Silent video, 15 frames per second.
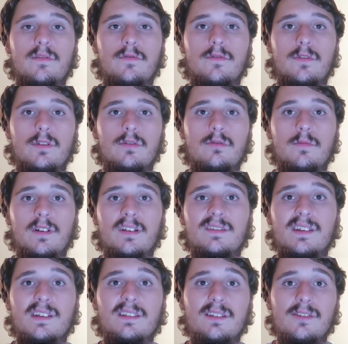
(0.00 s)
for you because
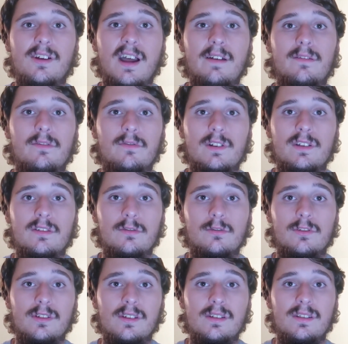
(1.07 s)
they still have the
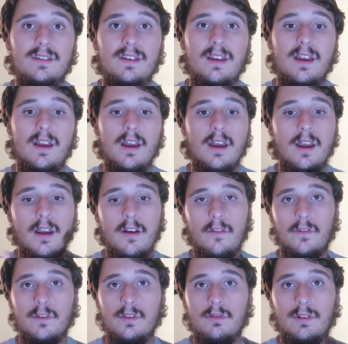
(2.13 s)
resources
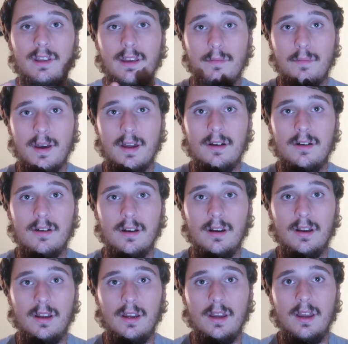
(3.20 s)
for you to get better,
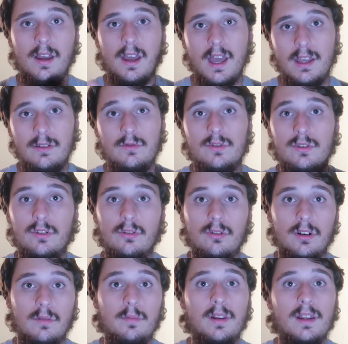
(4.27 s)
and you're still
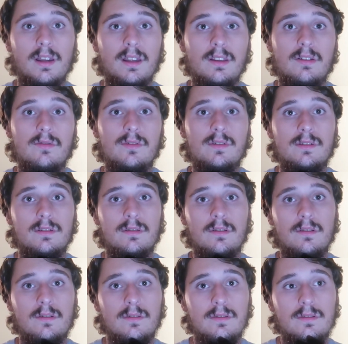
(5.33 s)
going to play in those
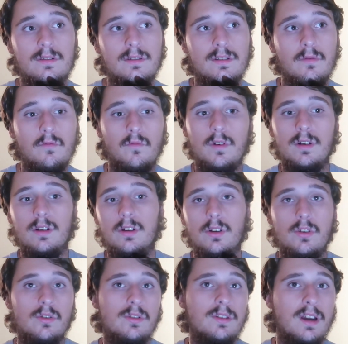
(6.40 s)
somewhat
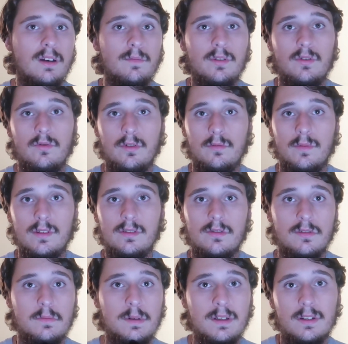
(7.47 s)
good type of tournaments,
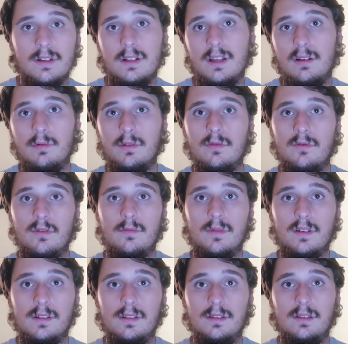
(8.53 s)
those PG type of
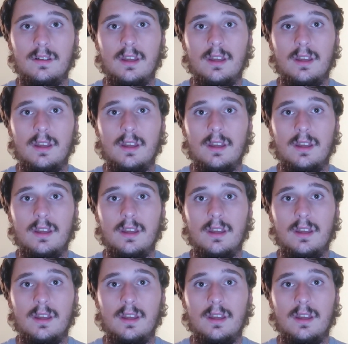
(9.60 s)
tournaments,